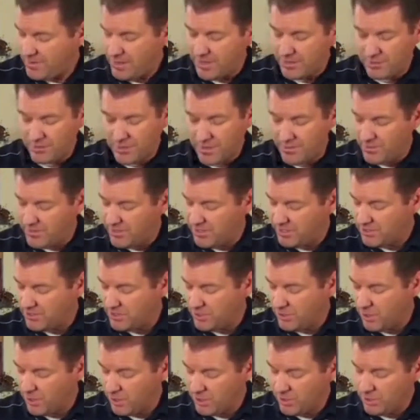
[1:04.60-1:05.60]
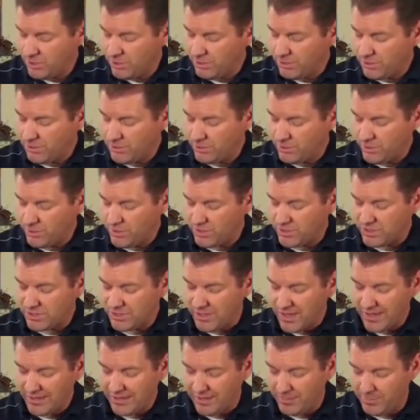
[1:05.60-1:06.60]
make sure everything's in order, wrist
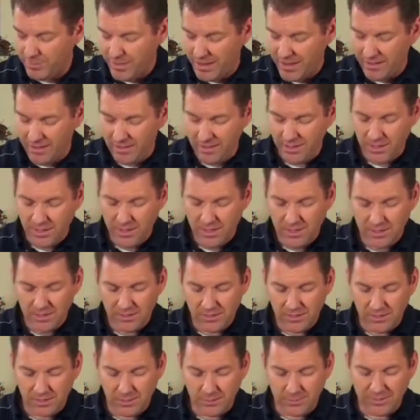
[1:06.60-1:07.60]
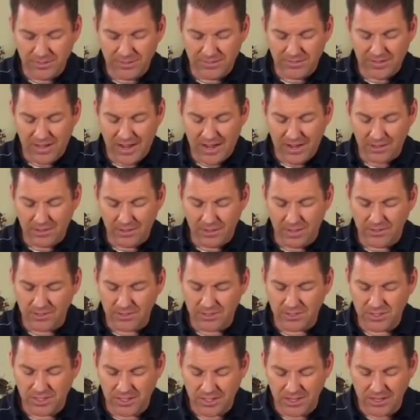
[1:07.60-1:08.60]
slightly bent, a little bit of an angle on the
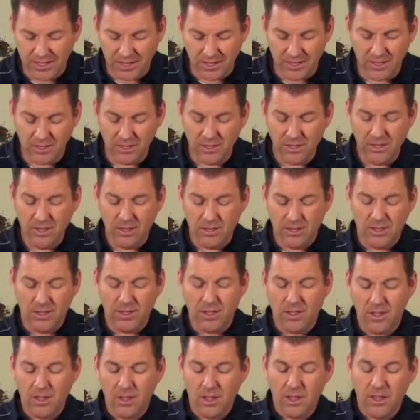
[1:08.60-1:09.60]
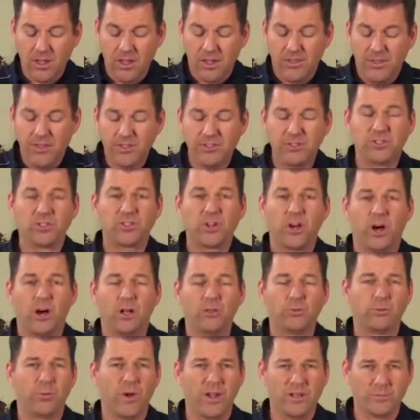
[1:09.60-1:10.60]
stick here. This is
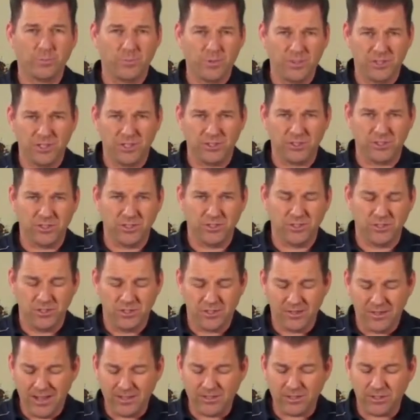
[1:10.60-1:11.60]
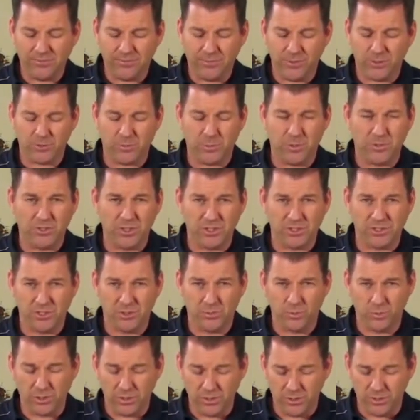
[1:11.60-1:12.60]
called rest position. That's the first
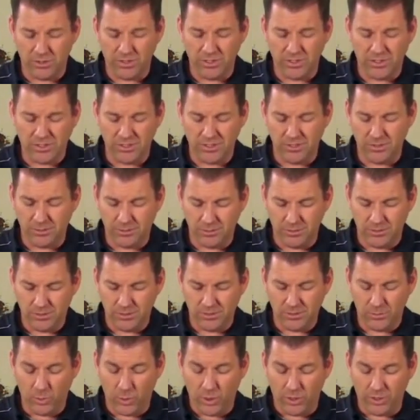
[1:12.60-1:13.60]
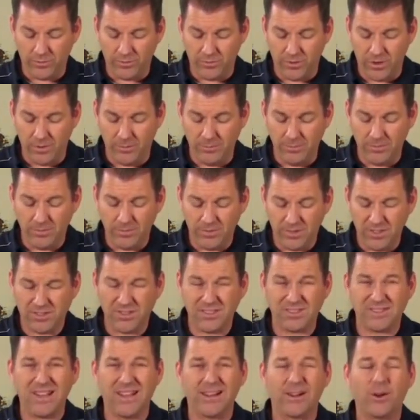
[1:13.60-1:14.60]
position we're going to work from. This
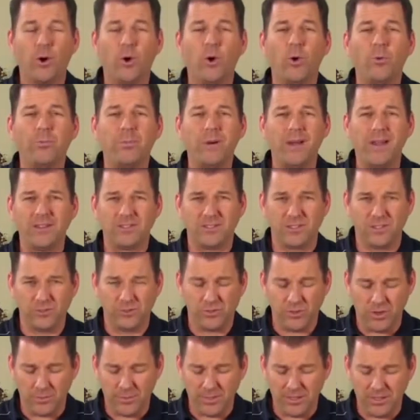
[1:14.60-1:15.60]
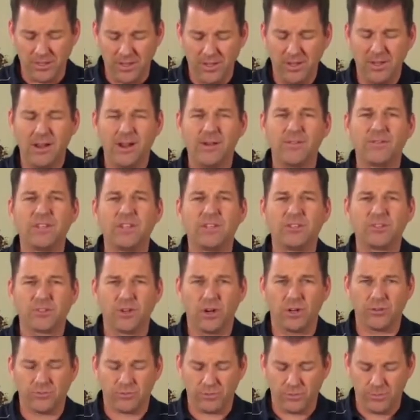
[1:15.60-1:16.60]
is like home base in drumming. Everything
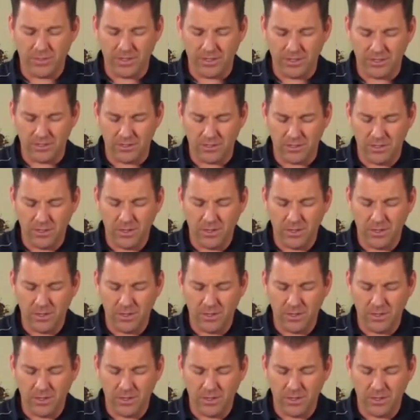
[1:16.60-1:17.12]
starts from here.